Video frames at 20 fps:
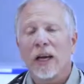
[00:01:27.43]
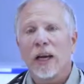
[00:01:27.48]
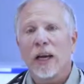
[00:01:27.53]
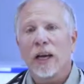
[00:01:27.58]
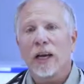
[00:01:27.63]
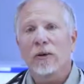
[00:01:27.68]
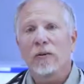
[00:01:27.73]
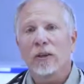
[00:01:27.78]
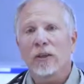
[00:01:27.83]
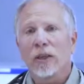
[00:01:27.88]

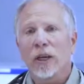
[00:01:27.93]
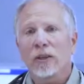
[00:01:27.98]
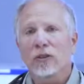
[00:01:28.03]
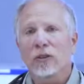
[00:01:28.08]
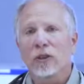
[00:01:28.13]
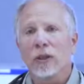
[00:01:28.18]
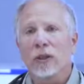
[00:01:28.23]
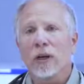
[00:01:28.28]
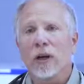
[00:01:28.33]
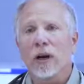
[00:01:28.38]
a
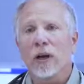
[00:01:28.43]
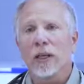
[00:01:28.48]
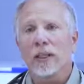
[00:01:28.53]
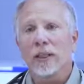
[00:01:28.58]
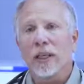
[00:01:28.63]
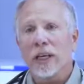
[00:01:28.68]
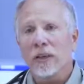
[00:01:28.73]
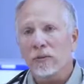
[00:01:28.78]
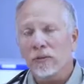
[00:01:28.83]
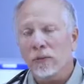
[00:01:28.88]
reduction
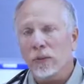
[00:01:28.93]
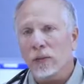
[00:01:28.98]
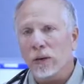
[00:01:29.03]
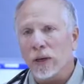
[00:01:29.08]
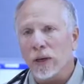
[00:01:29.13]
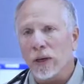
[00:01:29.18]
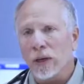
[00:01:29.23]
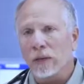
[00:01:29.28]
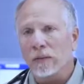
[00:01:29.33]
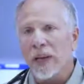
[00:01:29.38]
on day
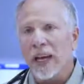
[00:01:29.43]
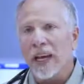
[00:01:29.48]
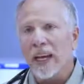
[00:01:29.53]
4 of